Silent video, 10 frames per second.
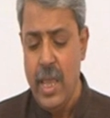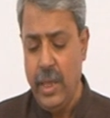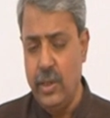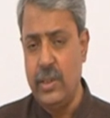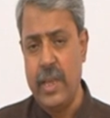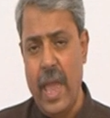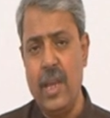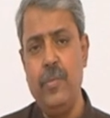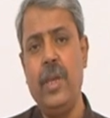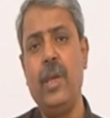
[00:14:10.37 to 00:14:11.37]
it
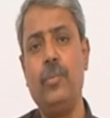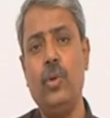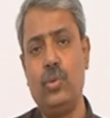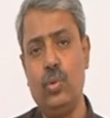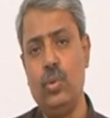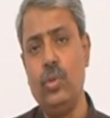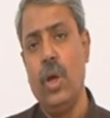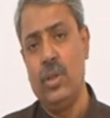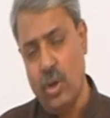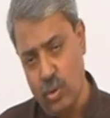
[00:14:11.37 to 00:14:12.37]
can be able to
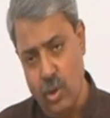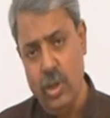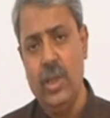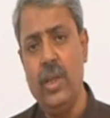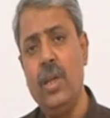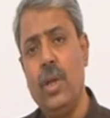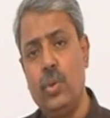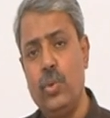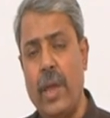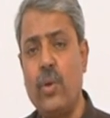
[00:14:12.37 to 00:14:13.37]
not only
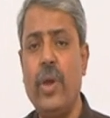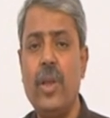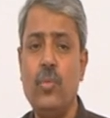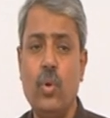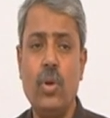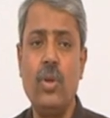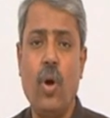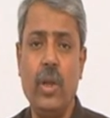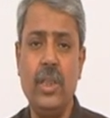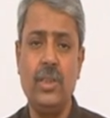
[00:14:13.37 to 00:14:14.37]
to acquire more
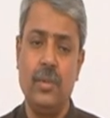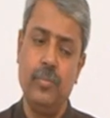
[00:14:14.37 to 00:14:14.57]
knowledge,